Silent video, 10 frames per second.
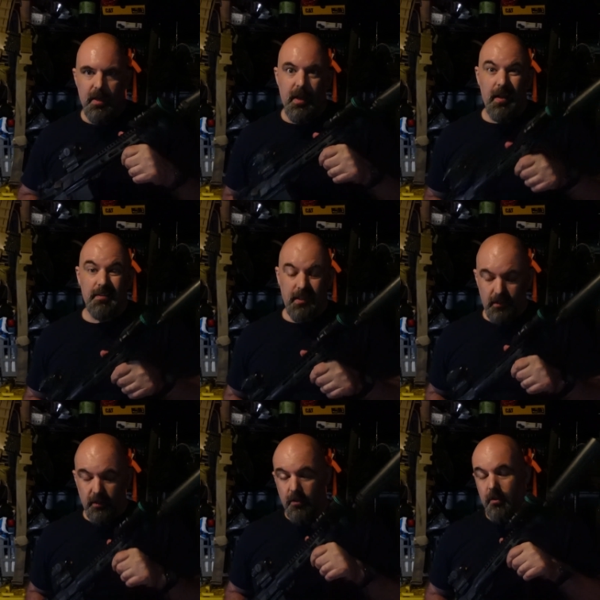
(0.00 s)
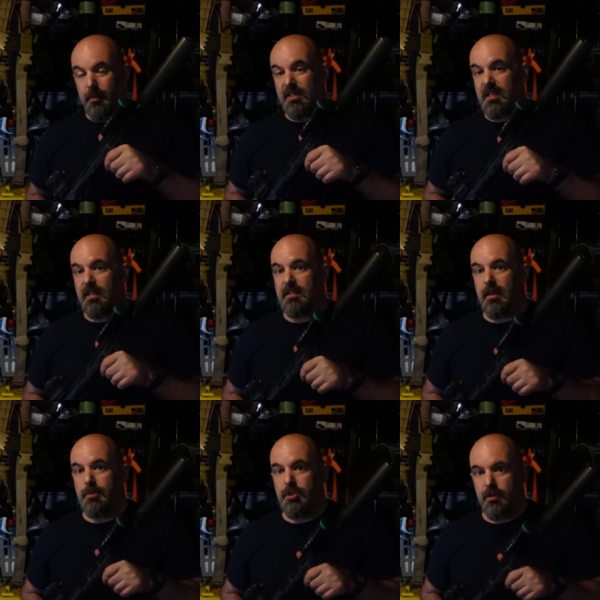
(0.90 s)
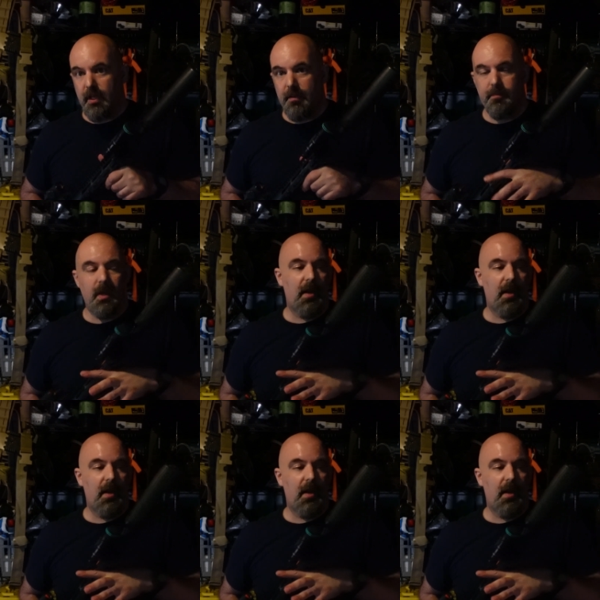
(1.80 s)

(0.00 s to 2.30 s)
and technically only my second time shooting it.